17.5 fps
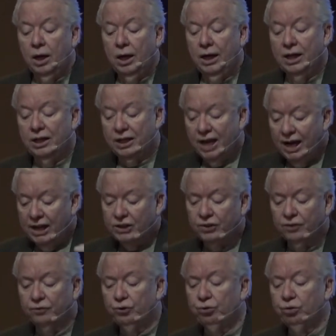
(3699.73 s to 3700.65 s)
In
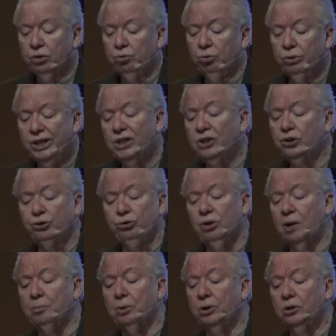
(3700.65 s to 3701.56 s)
case of tr real
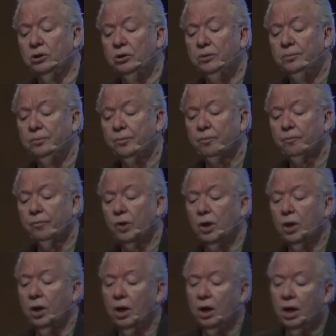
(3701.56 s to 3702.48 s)
trouble
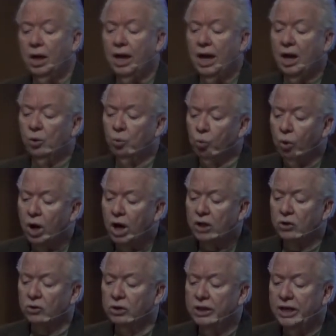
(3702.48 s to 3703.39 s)
and
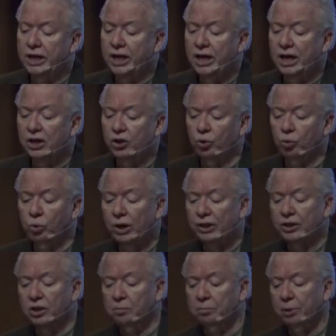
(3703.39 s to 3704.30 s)
water leaking into
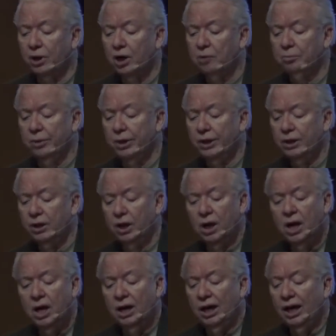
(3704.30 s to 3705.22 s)
one compartment,
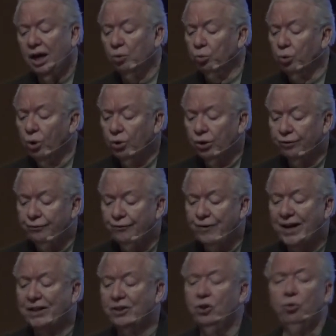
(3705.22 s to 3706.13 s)
it won't
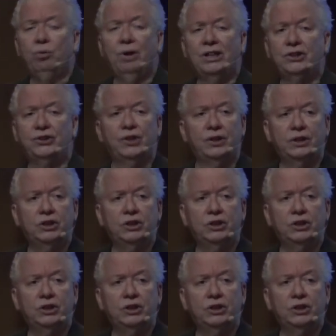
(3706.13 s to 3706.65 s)
affect the rest of